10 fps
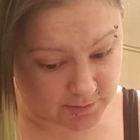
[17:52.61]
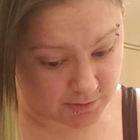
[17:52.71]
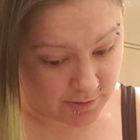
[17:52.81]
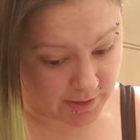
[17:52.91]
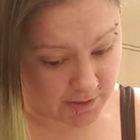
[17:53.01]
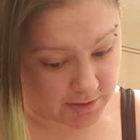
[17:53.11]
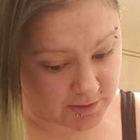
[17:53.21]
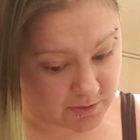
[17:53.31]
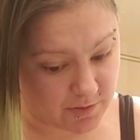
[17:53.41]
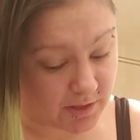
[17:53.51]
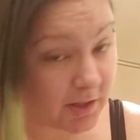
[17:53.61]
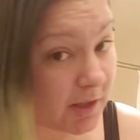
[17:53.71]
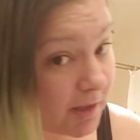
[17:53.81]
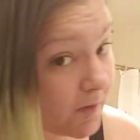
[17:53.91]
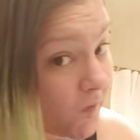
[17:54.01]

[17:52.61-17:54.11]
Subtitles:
So I can just quickly